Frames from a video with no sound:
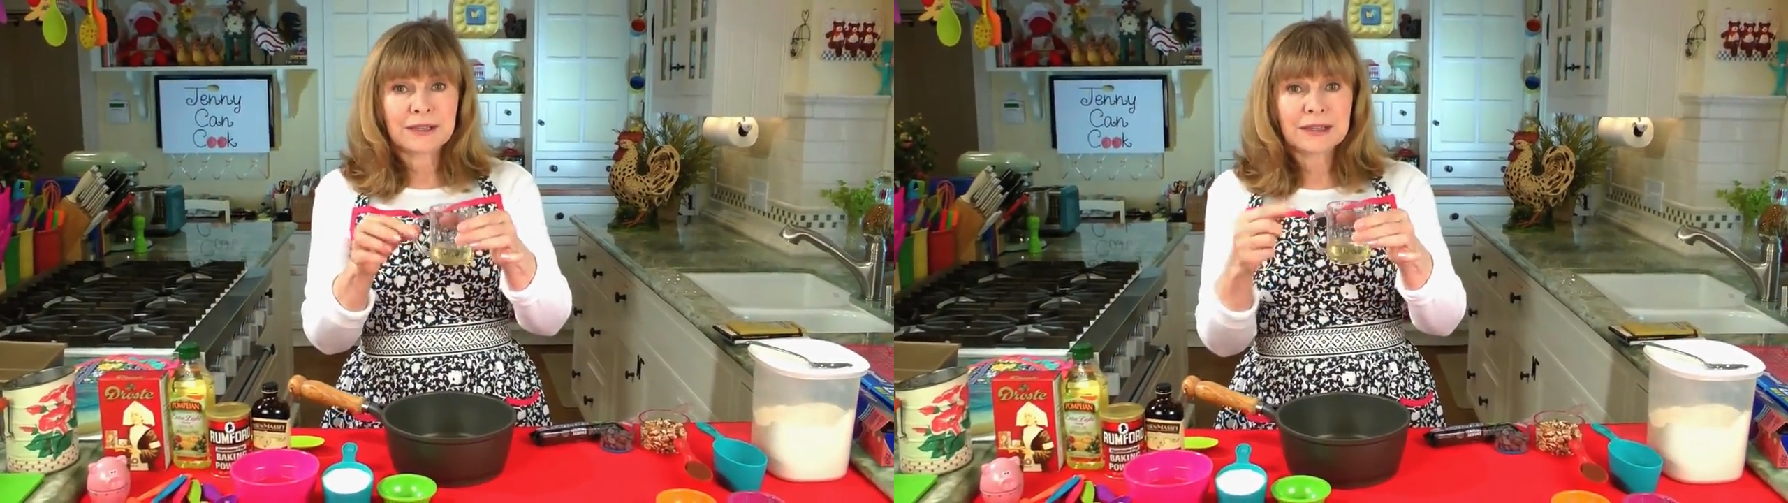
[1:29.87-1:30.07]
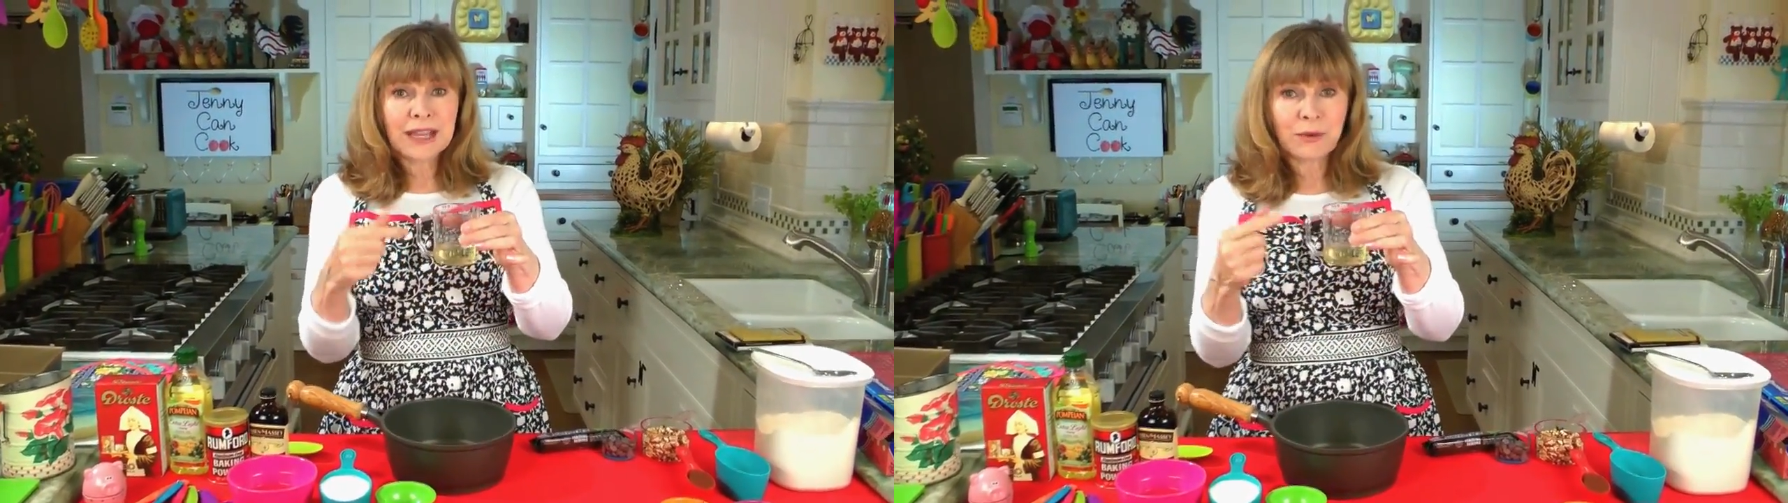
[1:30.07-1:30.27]

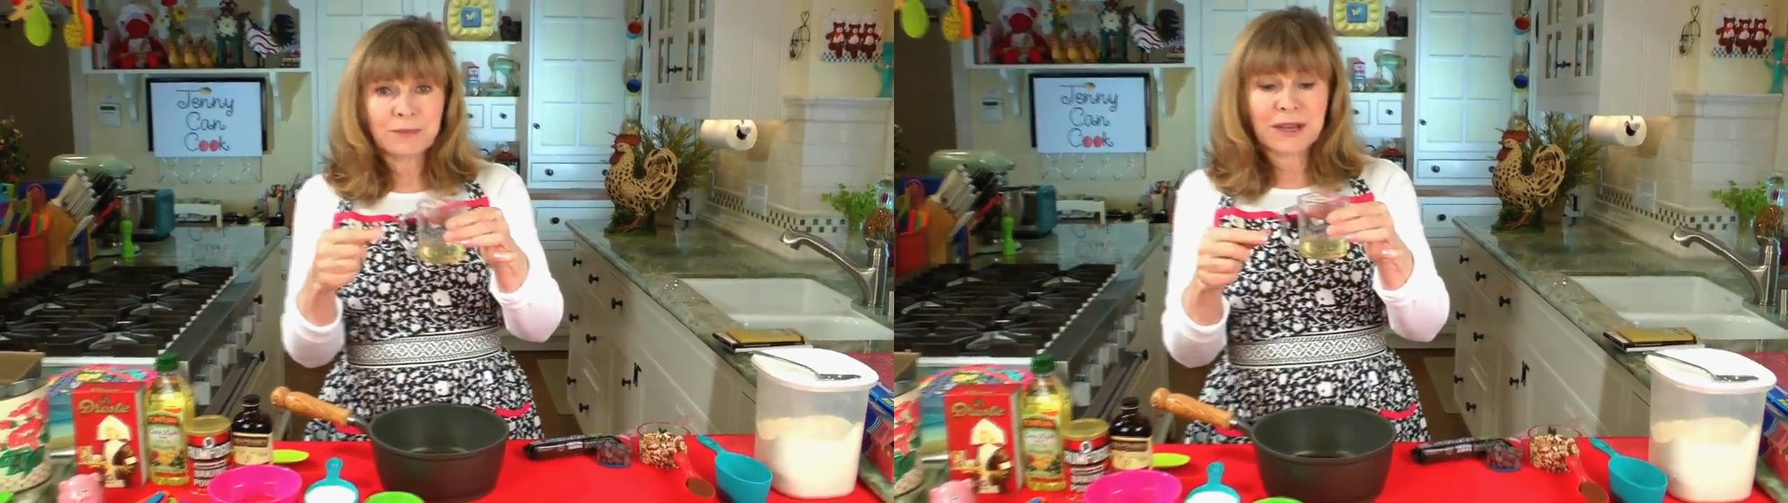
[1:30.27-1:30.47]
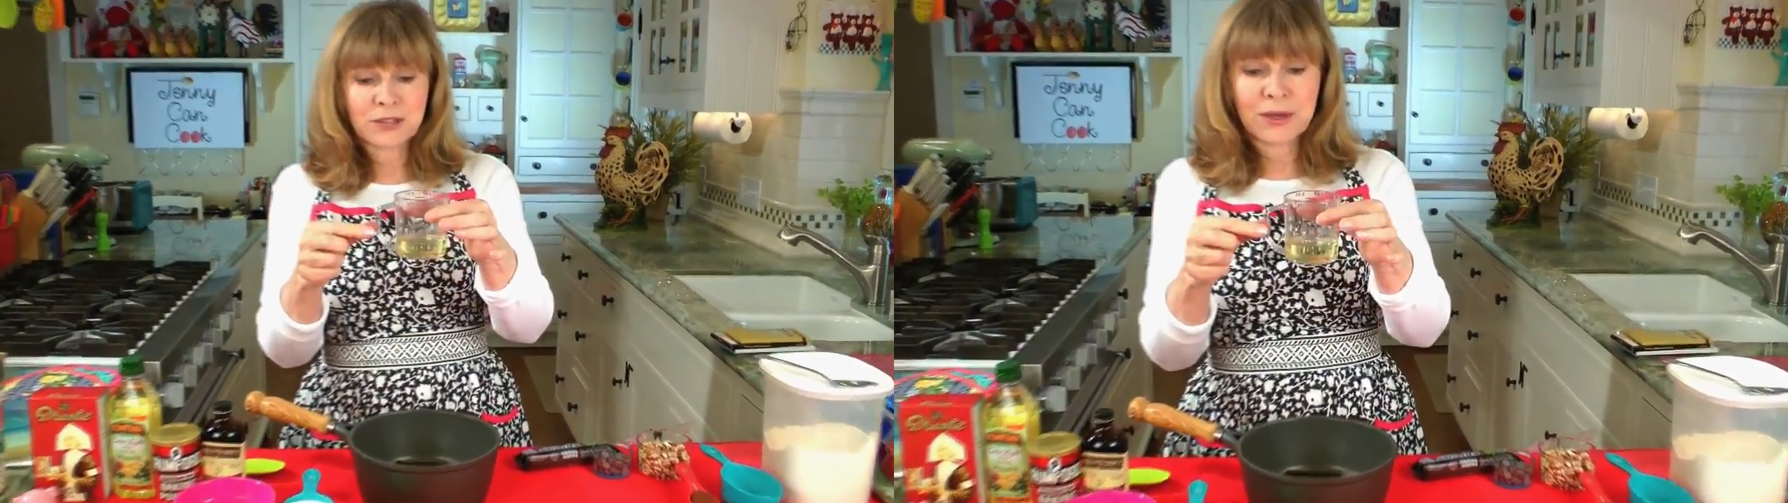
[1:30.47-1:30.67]
a
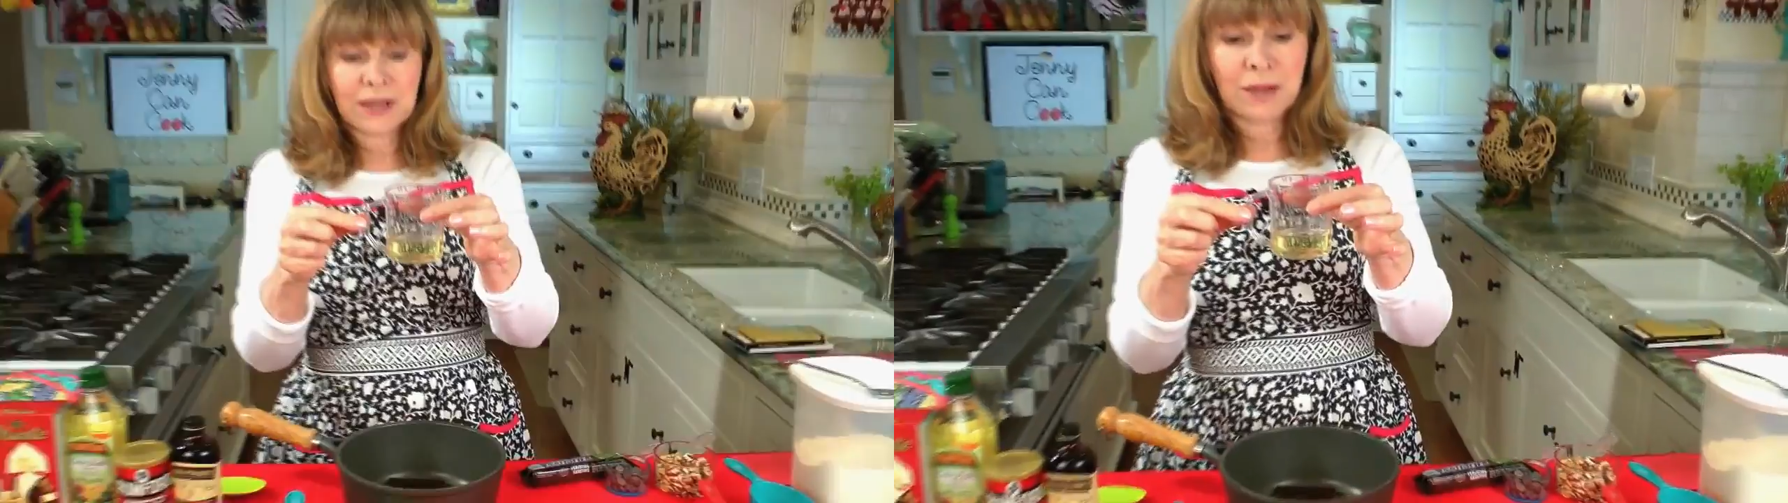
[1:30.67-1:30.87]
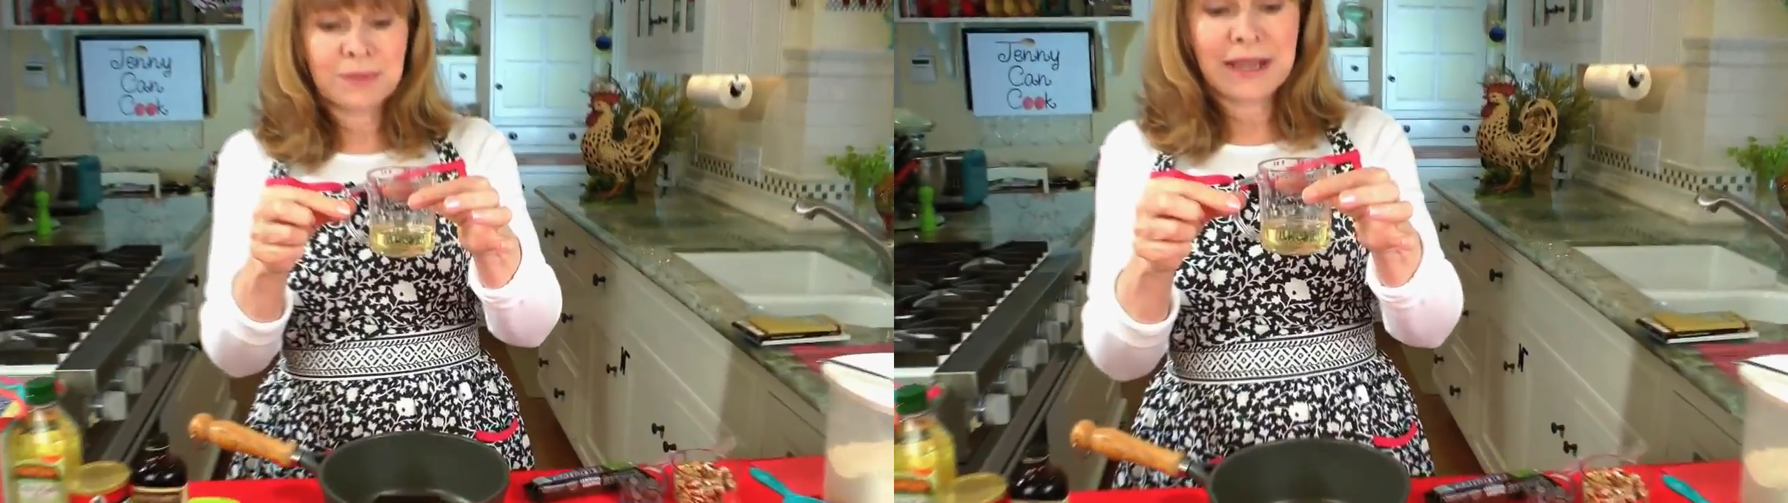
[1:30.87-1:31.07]
liquid
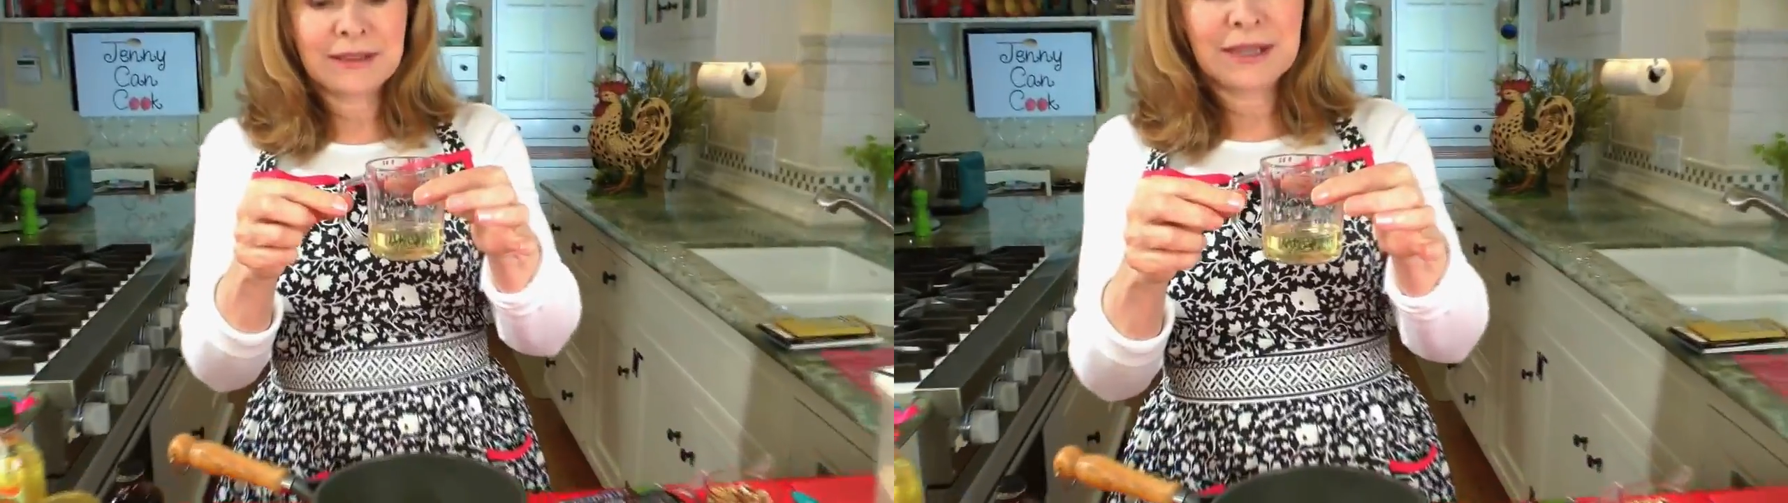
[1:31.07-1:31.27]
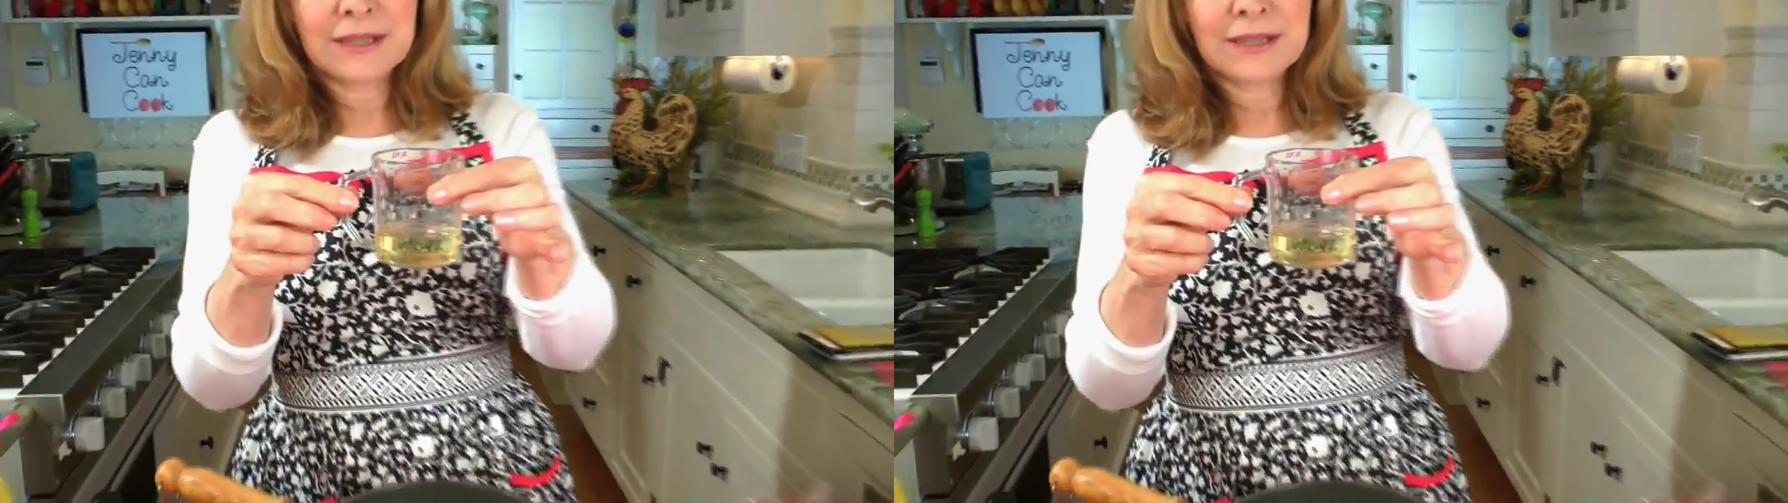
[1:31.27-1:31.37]
measuring cup like